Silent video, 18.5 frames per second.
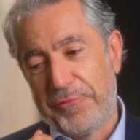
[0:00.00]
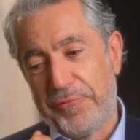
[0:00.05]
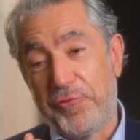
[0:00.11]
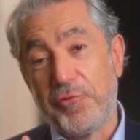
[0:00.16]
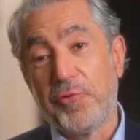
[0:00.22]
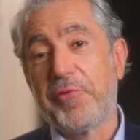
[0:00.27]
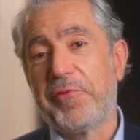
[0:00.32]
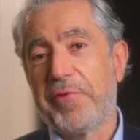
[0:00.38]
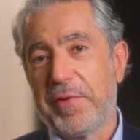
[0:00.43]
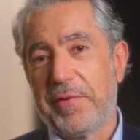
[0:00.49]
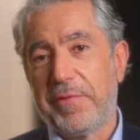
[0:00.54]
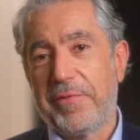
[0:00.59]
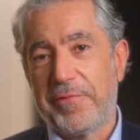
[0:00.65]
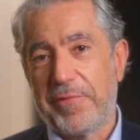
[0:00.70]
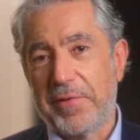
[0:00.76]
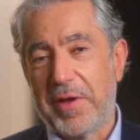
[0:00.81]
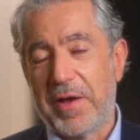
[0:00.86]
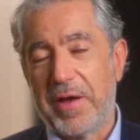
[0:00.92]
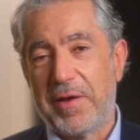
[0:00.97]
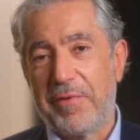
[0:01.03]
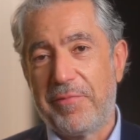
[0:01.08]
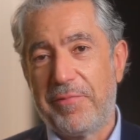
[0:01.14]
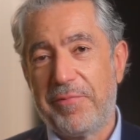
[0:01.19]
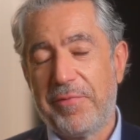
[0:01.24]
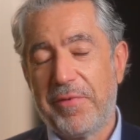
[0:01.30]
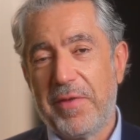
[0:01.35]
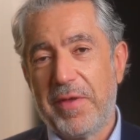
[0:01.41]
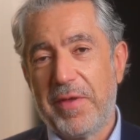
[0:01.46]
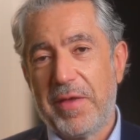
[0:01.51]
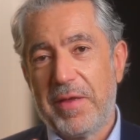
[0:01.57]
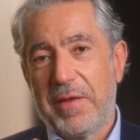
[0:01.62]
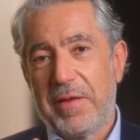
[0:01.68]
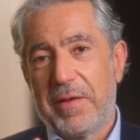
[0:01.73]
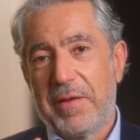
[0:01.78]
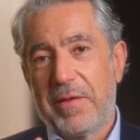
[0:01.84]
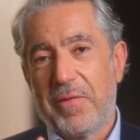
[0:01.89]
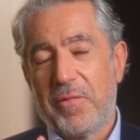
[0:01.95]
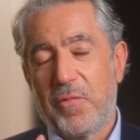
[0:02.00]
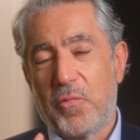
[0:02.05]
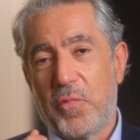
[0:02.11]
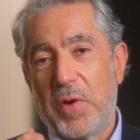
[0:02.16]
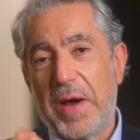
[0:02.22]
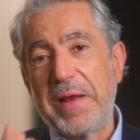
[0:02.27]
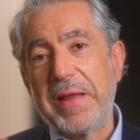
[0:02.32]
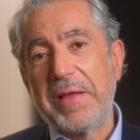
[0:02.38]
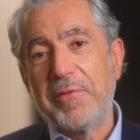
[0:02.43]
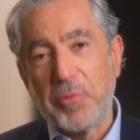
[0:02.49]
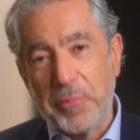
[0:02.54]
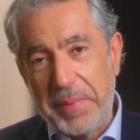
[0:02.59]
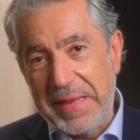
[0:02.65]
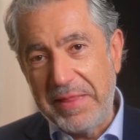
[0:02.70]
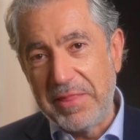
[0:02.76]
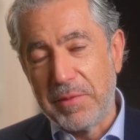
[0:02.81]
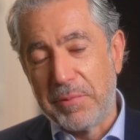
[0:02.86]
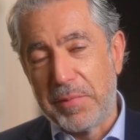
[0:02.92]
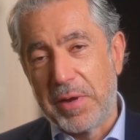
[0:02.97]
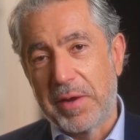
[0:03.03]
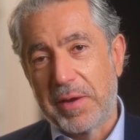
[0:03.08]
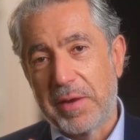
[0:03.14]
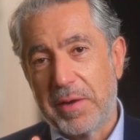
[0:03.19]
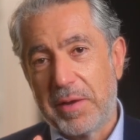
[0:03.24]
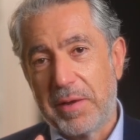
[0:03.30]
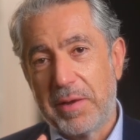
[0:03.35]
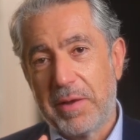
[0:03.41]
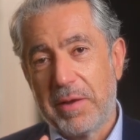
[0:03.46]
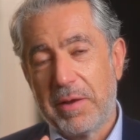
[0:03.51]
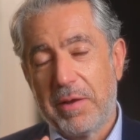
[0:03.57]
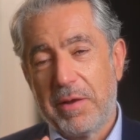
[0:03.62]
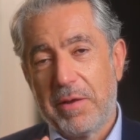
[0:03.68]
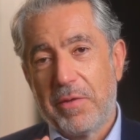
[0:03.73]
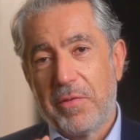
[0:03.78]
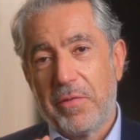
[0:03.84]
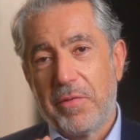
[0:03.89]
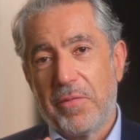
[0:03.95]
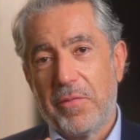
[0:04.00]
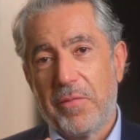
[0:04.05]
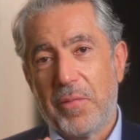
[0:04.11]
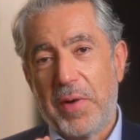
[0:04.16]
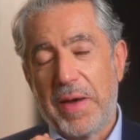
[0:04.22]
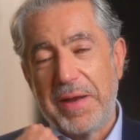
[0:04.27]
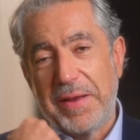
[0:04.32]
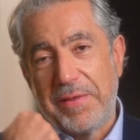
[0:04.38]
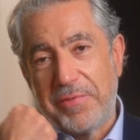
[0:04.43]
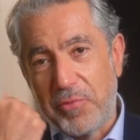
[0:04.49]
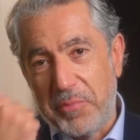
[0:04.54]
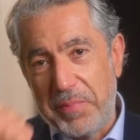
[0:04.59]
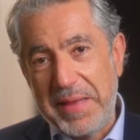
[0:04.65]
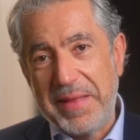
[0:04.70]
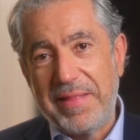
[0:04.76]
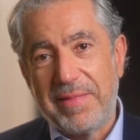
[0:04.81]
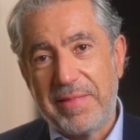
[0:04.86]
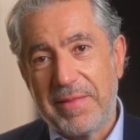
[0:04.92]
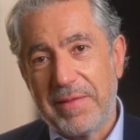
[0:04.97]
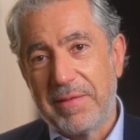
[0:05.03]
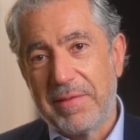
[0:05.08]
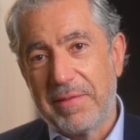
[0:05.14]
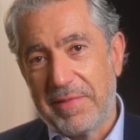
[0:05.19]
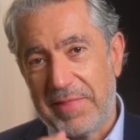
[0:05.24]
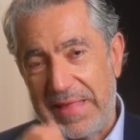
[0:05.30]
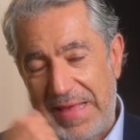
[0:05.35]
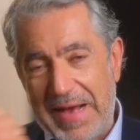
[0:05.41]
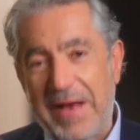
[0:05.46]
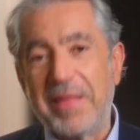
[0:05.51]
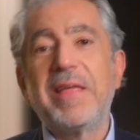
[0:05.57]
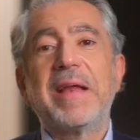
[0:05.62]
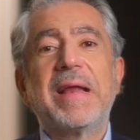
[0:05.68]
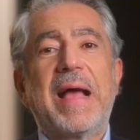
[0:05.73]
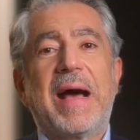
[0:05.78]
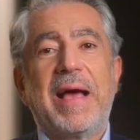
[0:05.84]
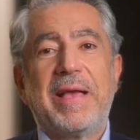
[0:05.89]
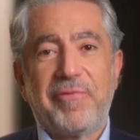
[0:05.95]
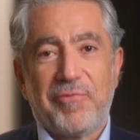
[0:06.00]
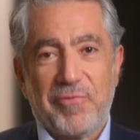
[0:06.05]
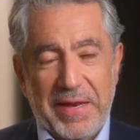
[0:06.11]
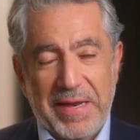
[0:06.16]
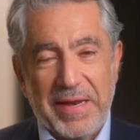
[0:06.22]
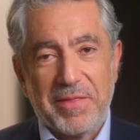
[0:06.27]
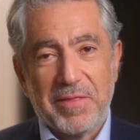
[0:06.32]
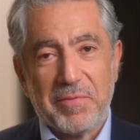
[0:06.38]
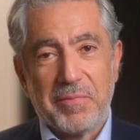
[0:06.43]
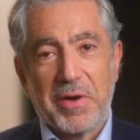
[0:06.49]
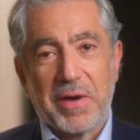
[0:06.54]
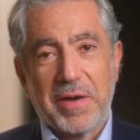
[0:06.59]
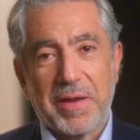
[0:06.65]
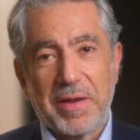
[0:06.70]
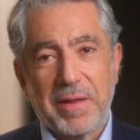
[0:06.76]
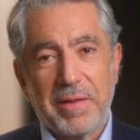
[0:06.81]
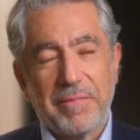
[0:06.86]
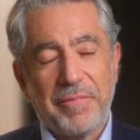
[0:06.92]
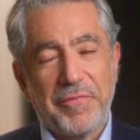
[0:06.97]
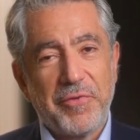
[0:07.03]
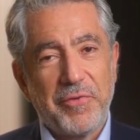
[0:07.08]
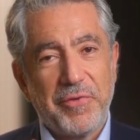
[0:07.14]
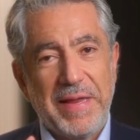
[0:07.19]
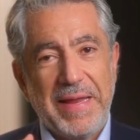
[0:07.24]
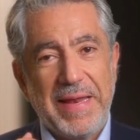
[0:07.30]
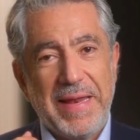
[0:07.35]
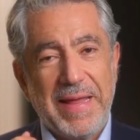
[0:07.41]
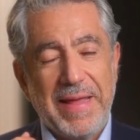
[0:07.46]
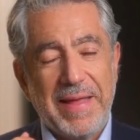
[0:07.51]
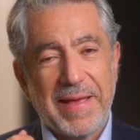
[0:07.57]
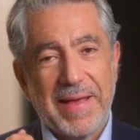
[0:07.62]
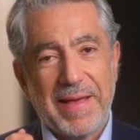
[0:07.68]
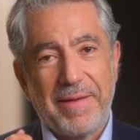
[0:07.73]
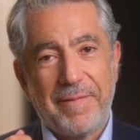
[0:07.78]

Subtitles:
juices of wanting to beat the market, wanting to beat the other guys trading the market. You really